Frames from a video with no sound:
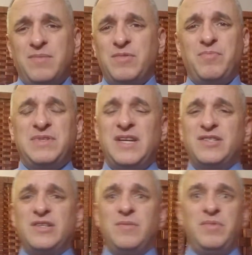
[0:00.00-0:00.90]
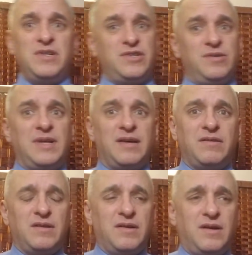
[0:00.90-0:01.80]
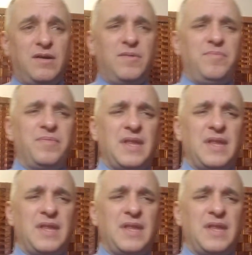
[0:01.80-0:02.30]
could potentially be a shootout. I